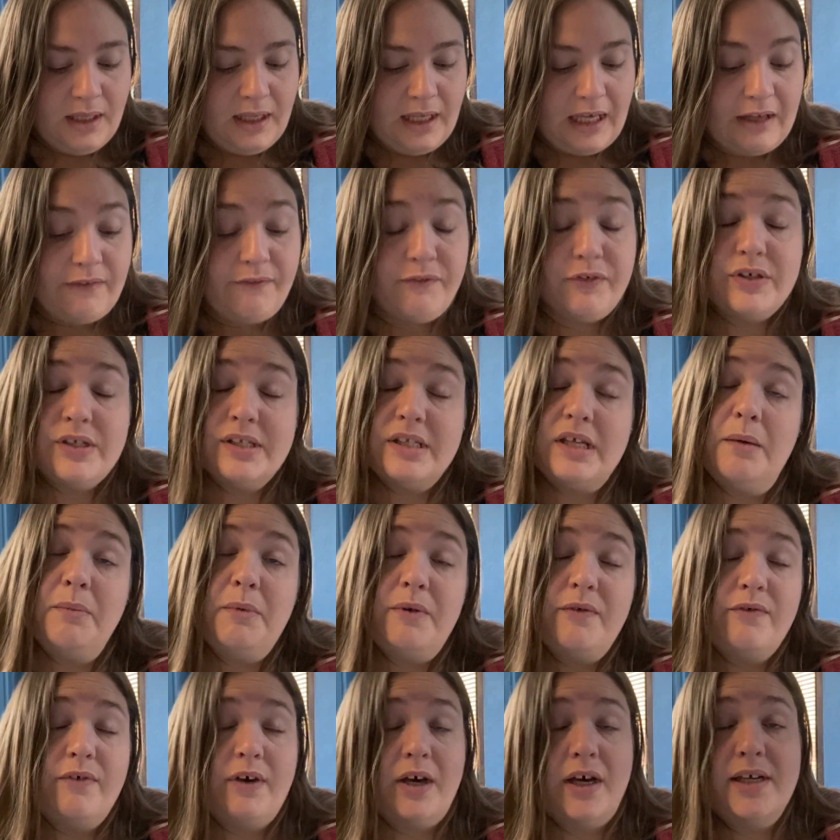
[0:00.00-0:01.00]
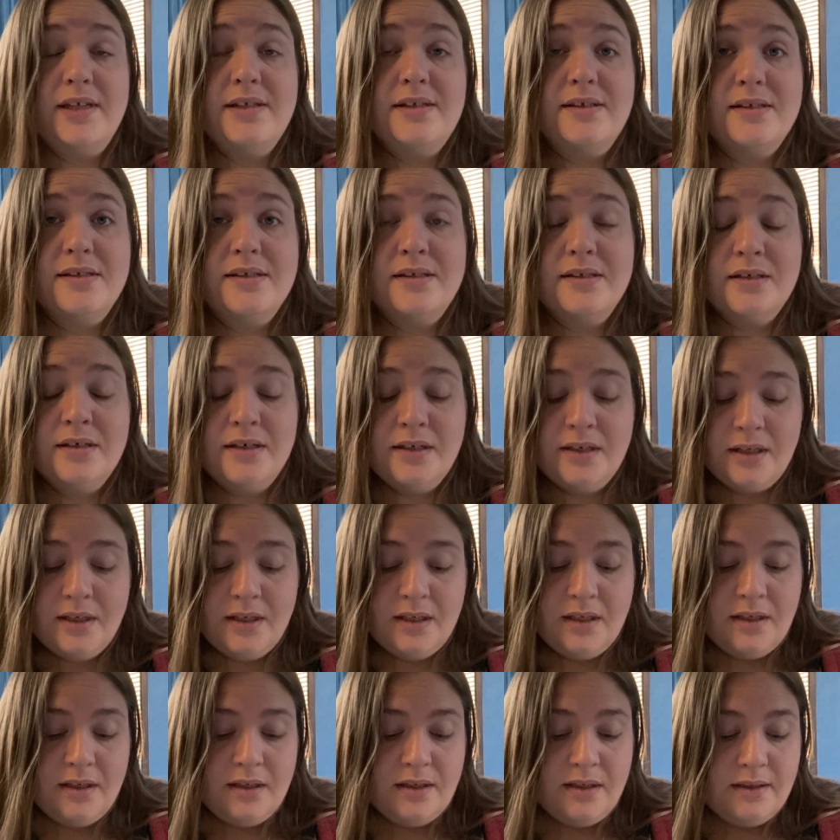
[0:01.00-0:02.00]
And for some of us,
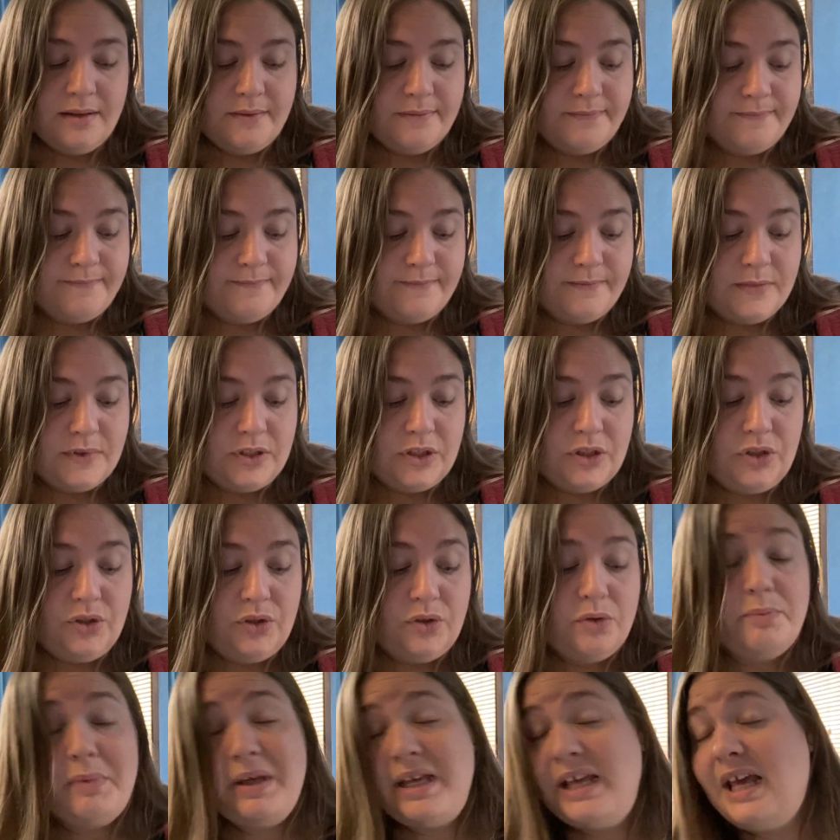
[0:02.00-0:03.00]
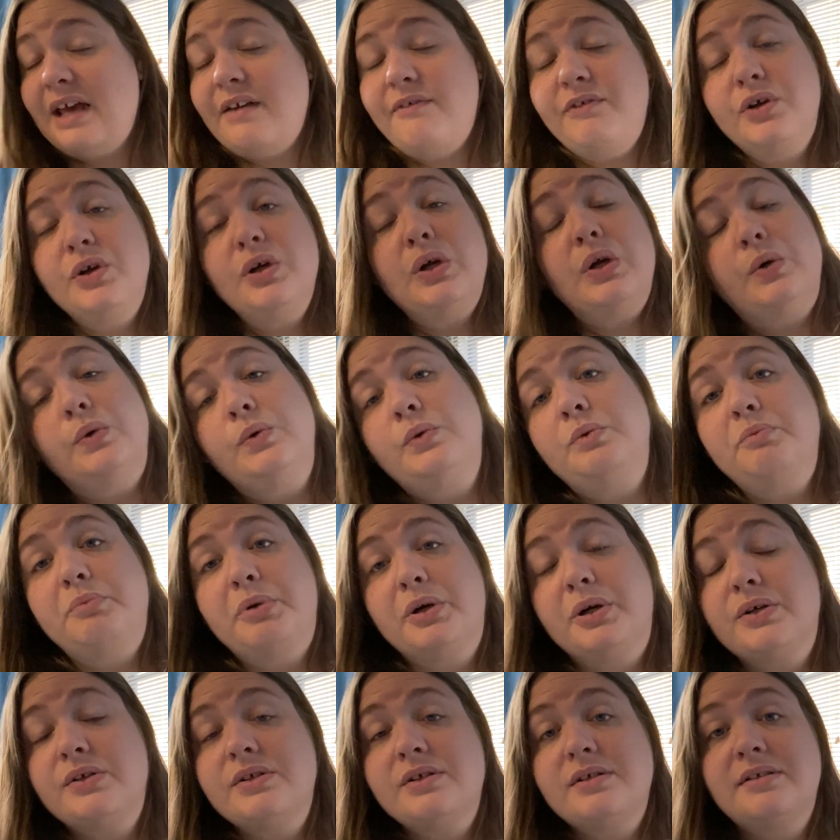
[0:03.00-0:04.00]
you may have your own
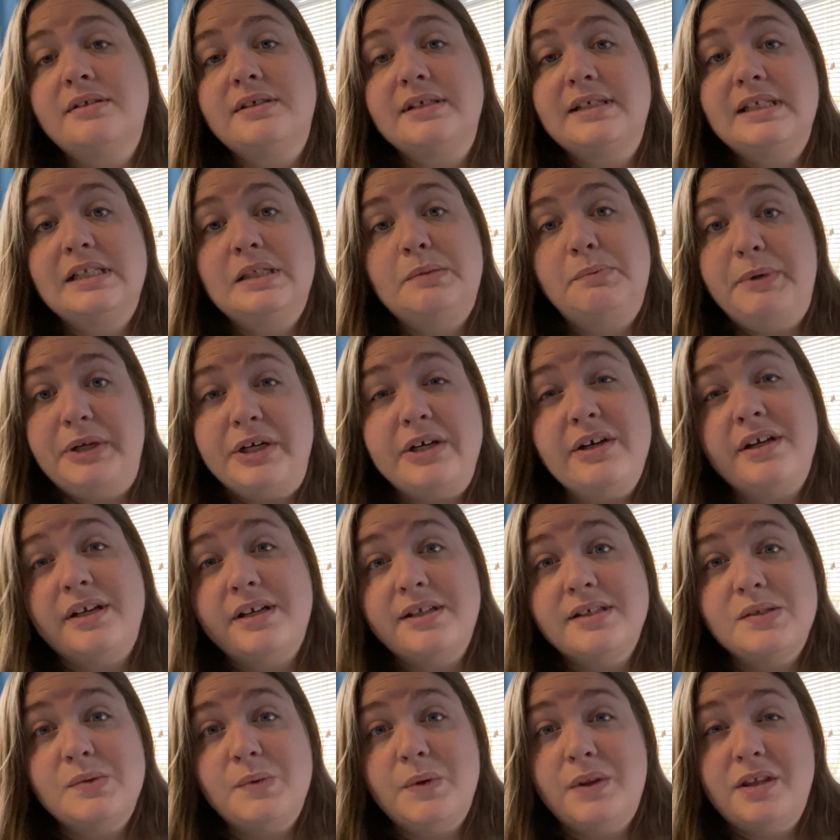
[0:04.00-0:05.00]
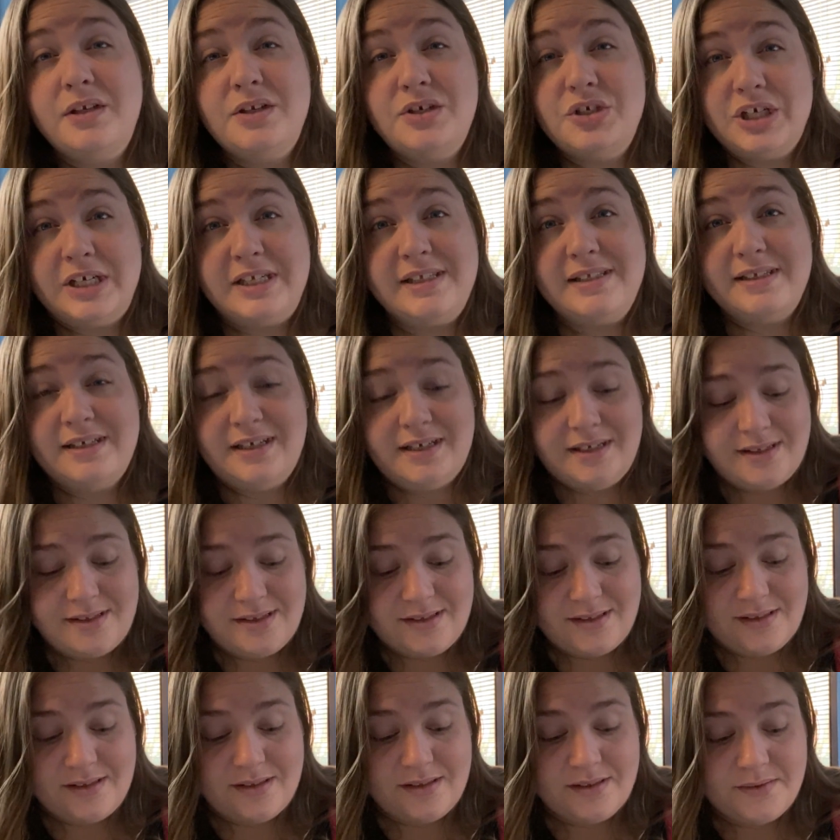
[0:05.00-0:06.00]
personal experience with
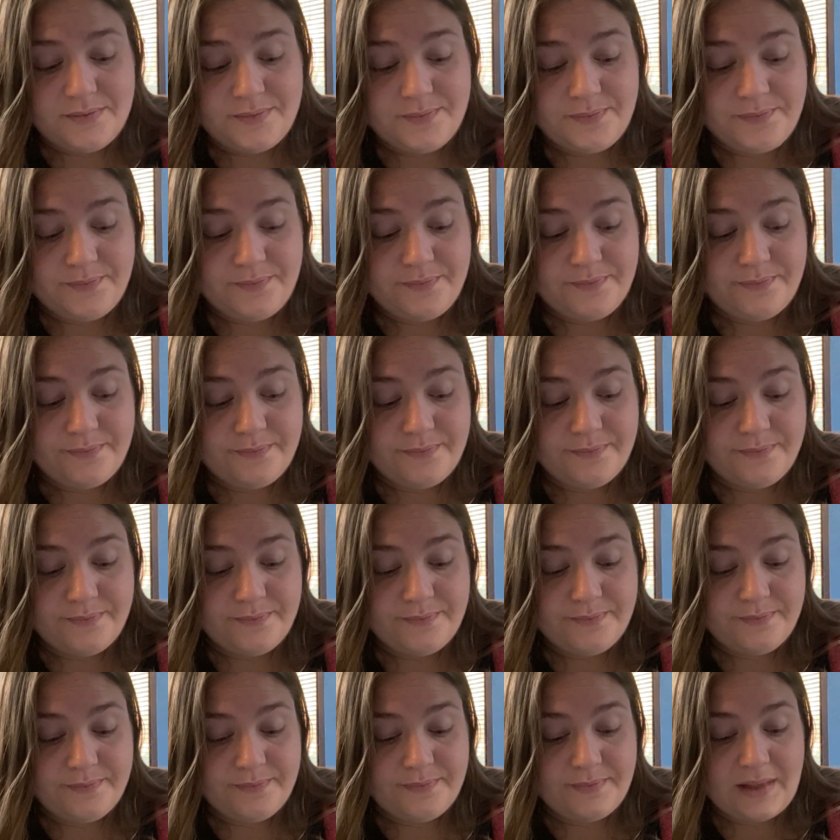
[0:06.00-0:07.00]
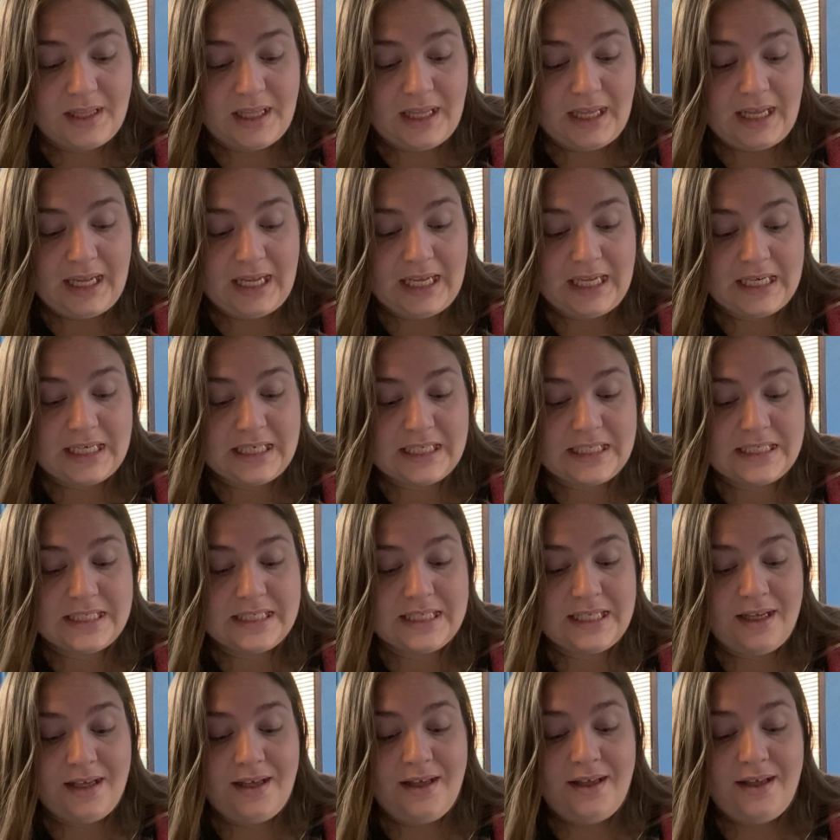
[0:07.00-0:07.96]
injustice. And